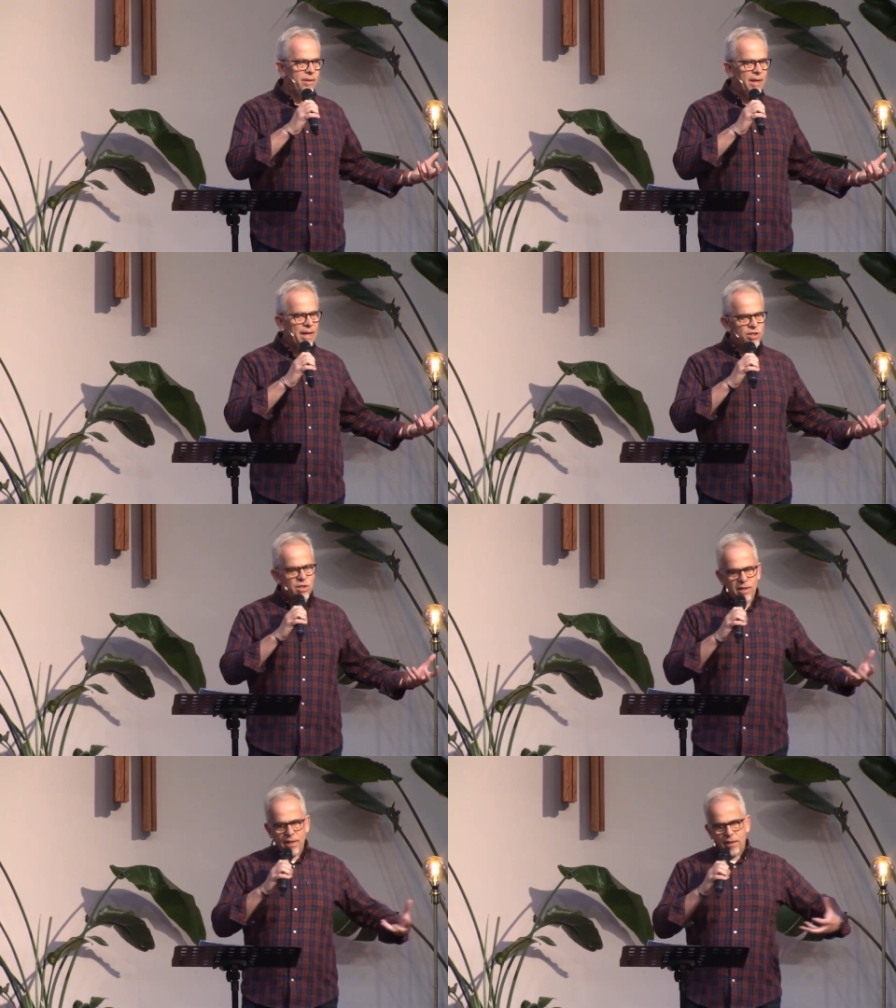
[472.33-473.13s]
that
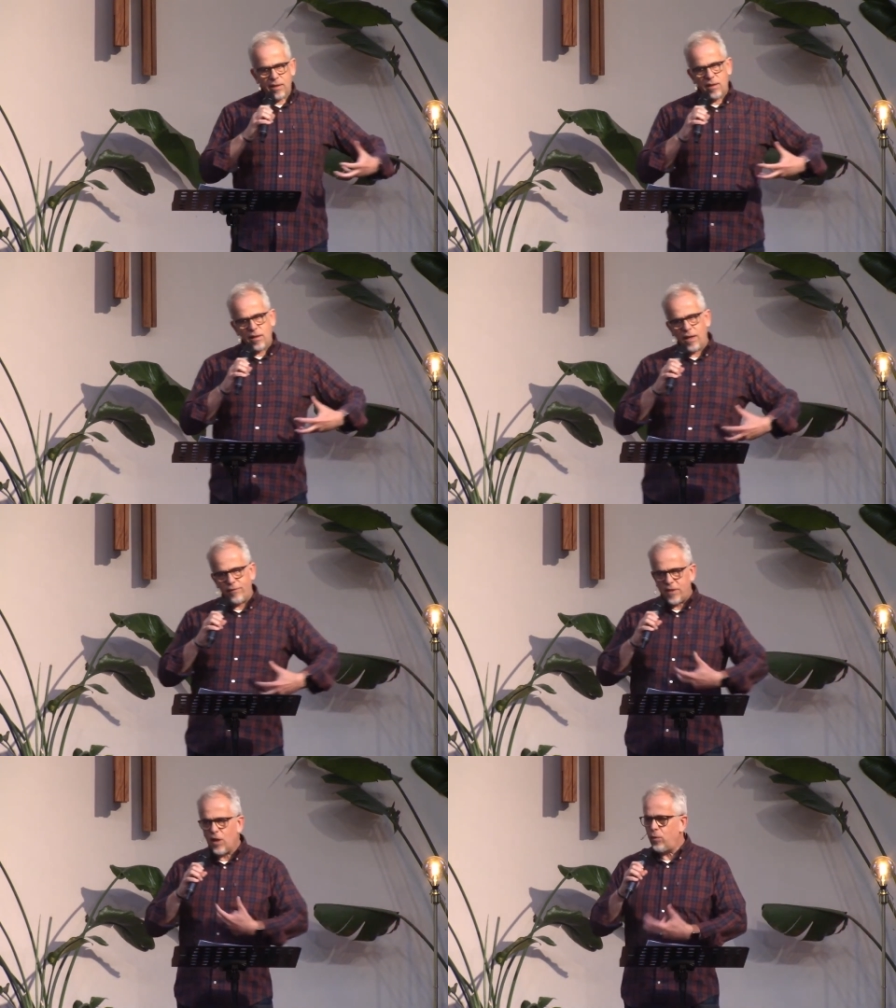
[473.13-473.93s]
actually
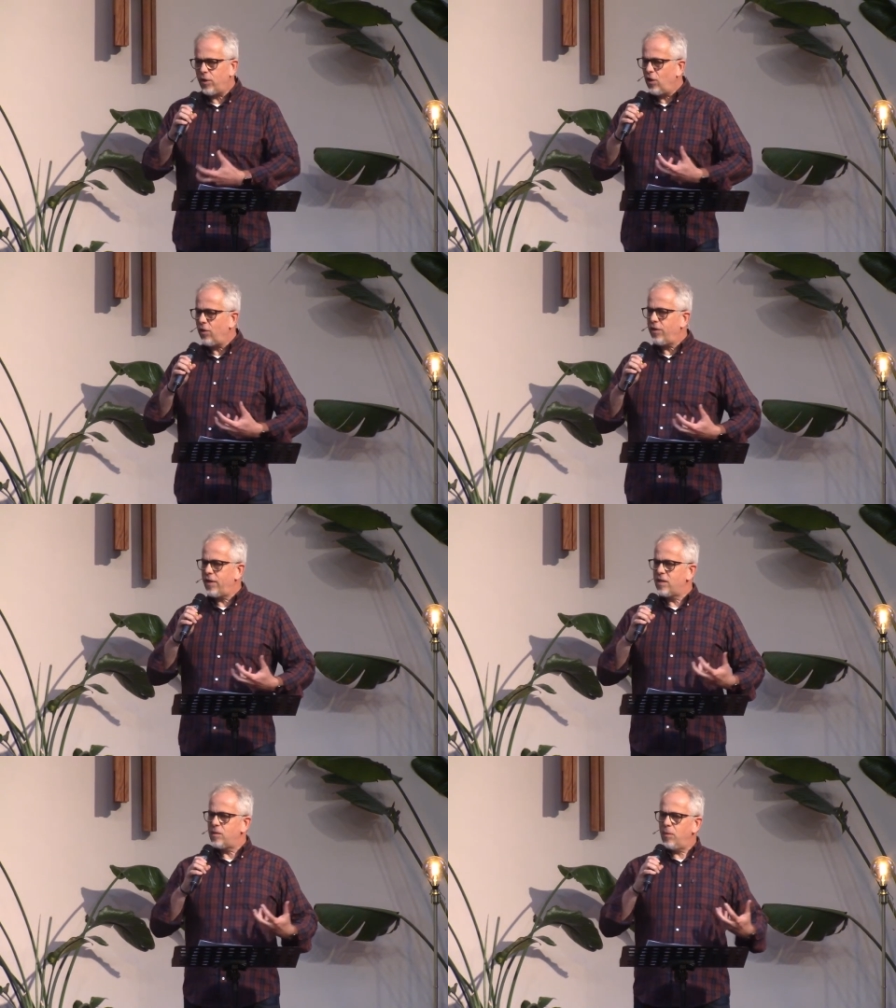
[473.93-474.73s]
I've dealt with a lot of
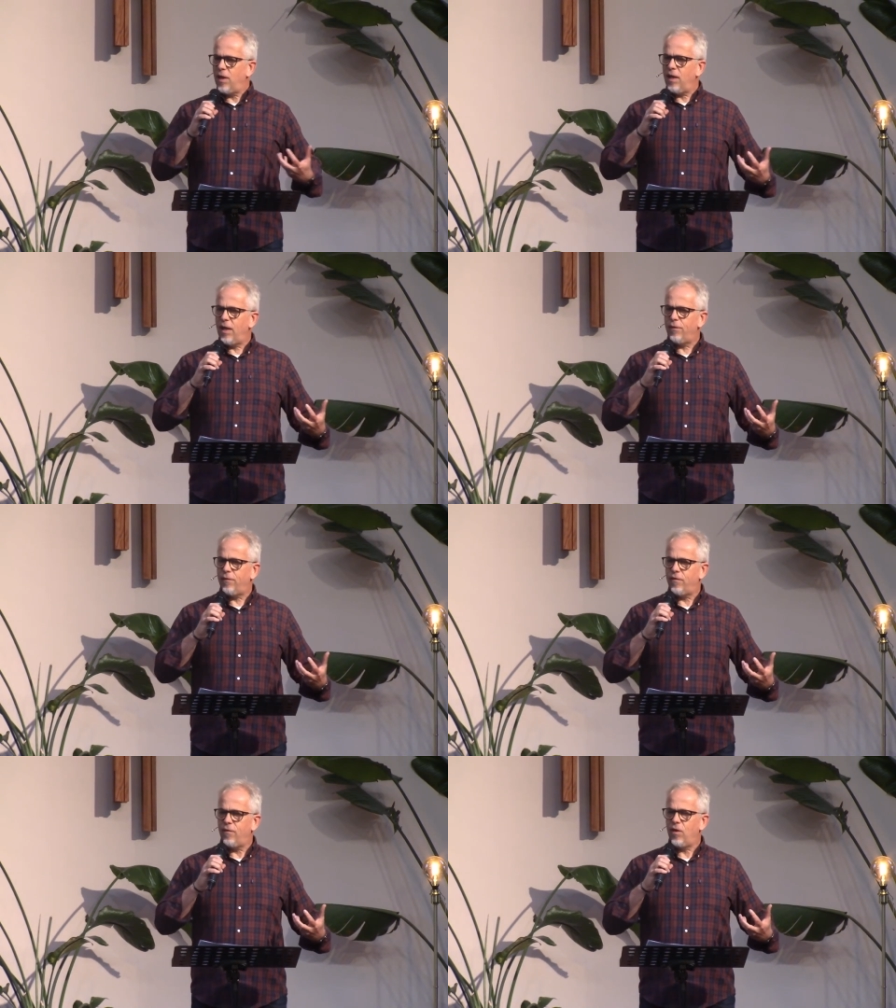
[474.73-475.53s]
things in my
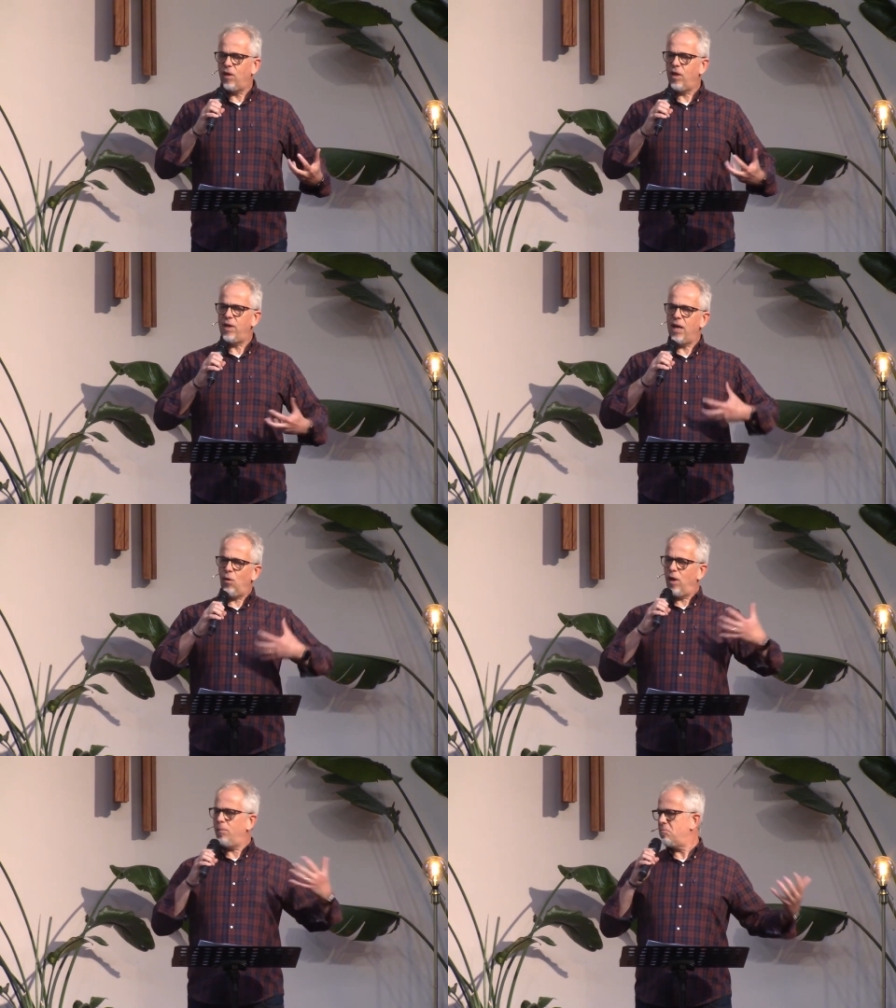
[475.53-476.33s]
life and
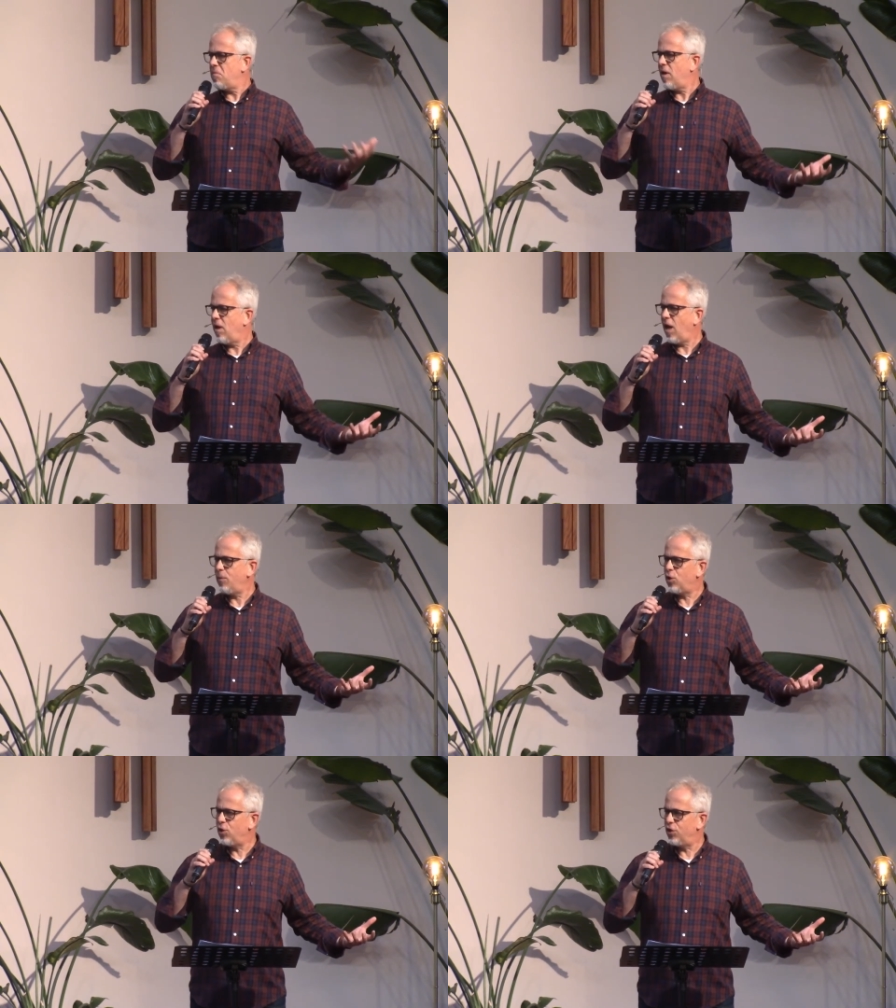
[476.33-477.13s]
now I'm,
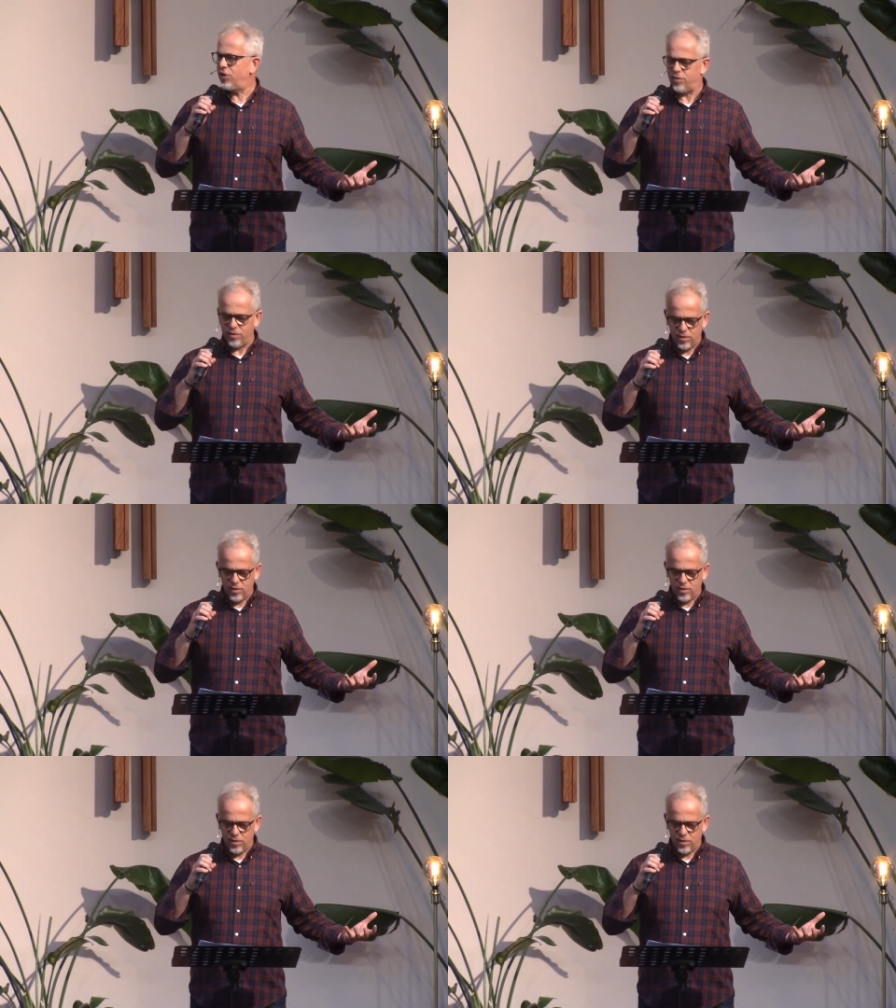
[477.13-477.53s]
I'm good.